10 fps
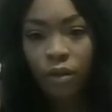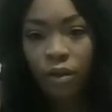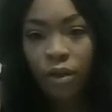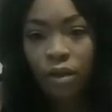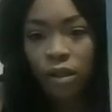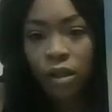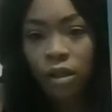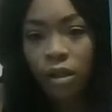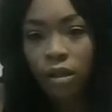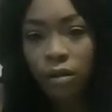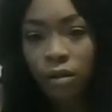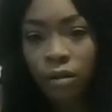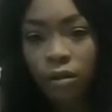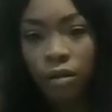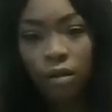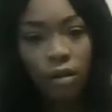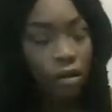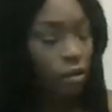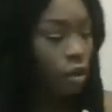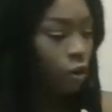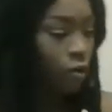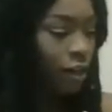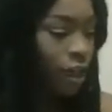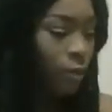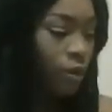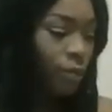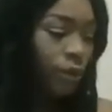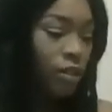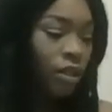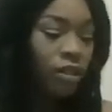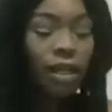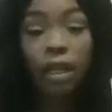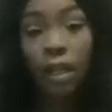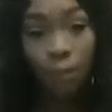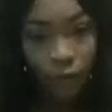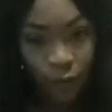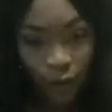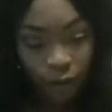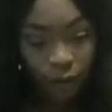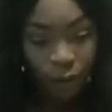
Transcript: can see that. So Grasshopper Spirit says take a leap of faith.